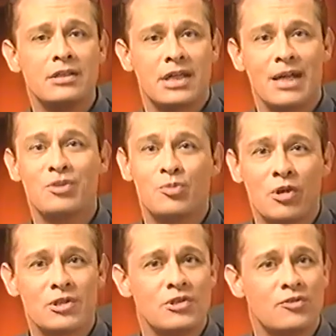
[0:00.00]
Time is
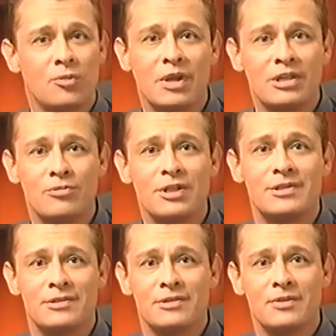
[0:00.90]
precious for many
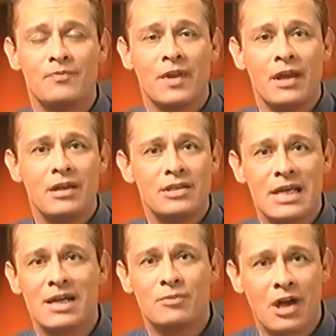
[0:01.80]
reasons.
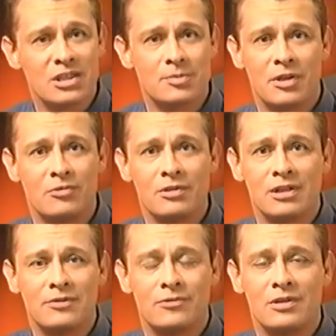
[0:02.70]
Time not spent with
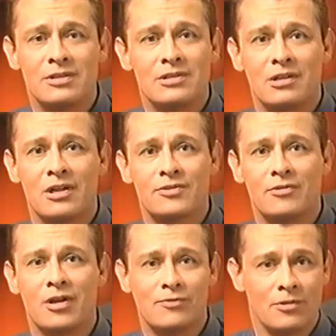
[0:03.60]
loved ones is lost
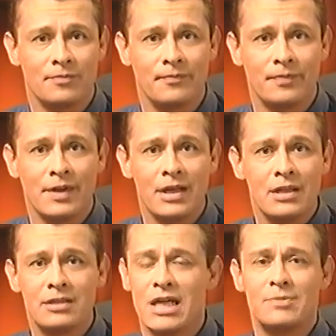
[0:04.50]
forever.
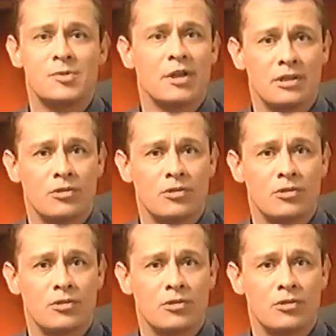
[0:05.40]
Time spent